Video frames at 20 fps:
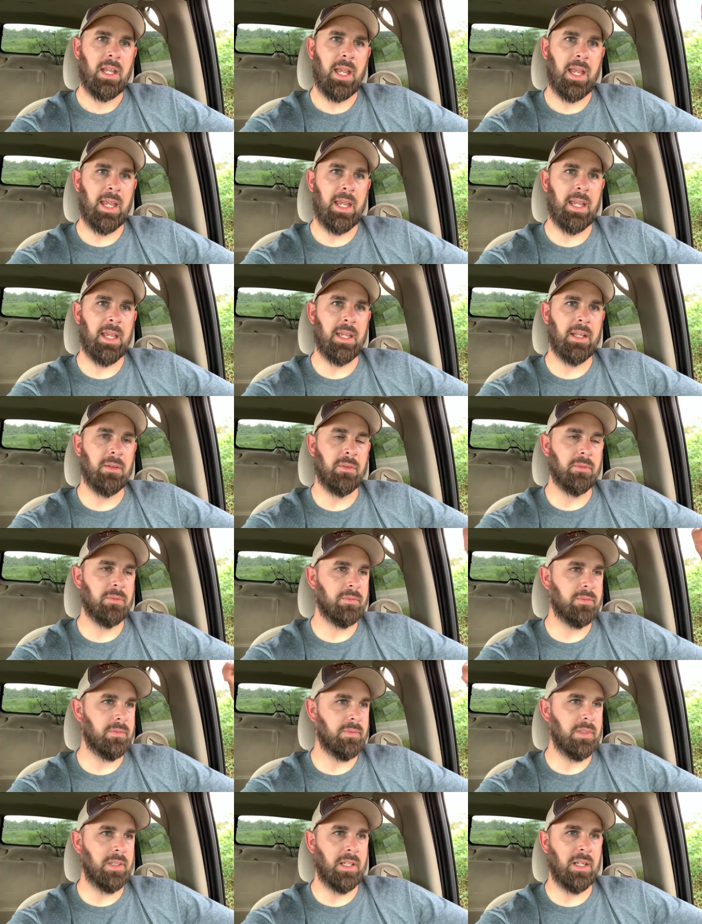And
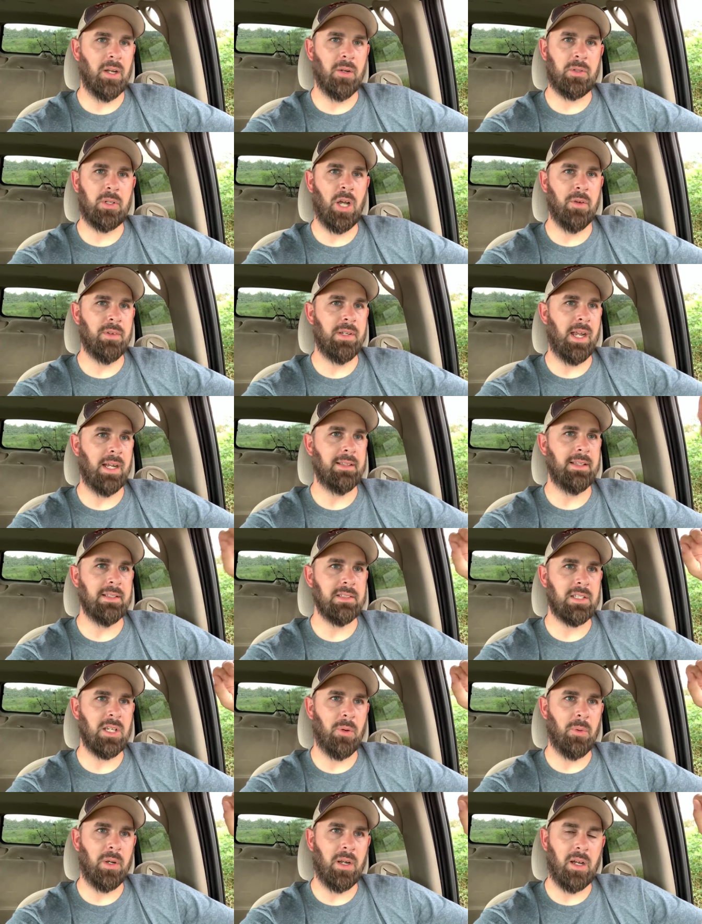you know, COVID nineteen
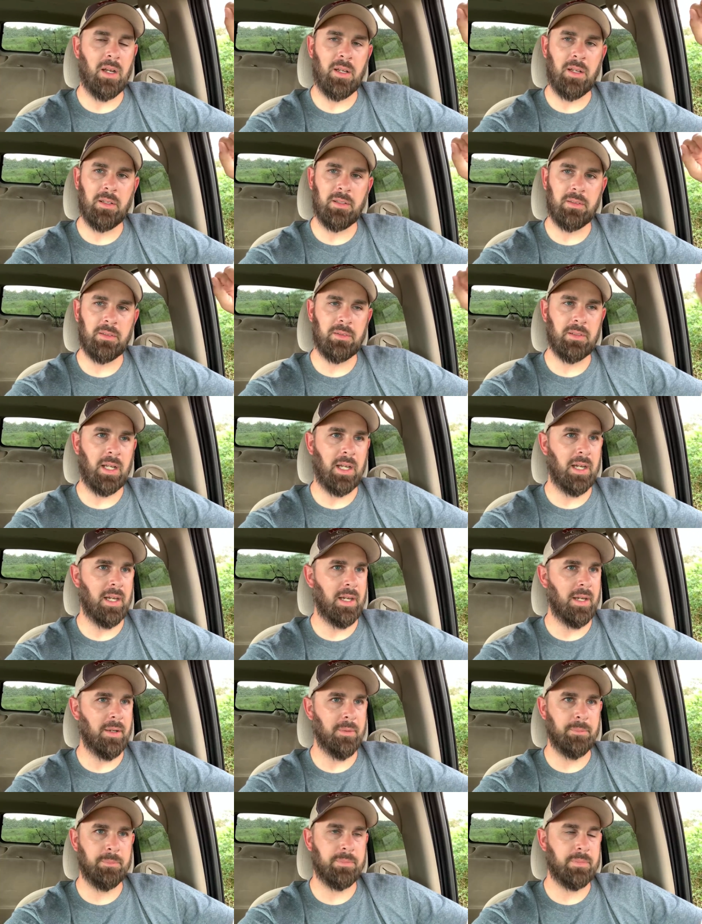is going on,
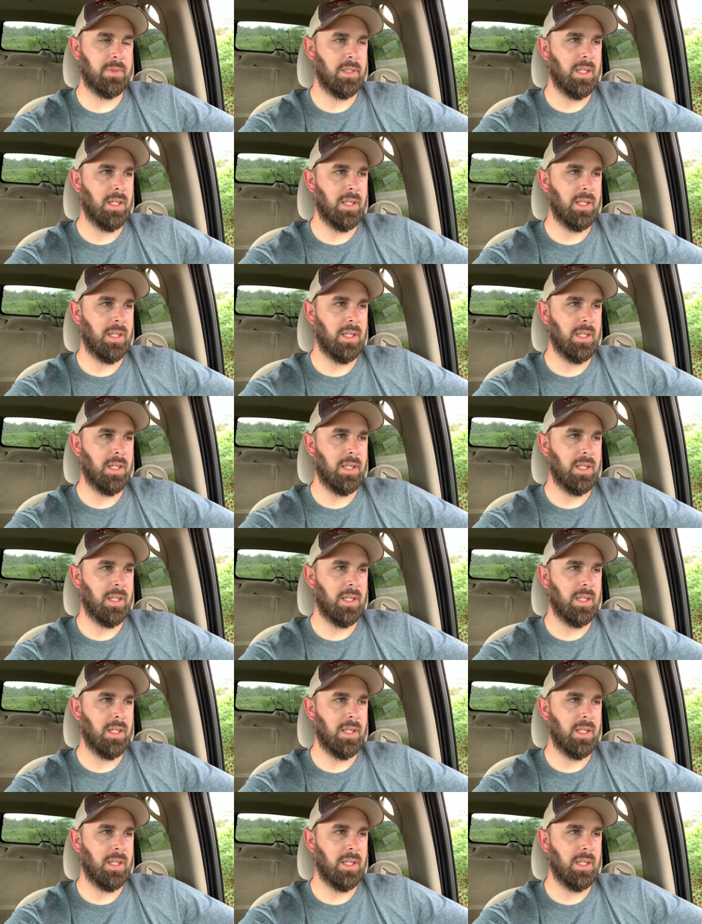uh,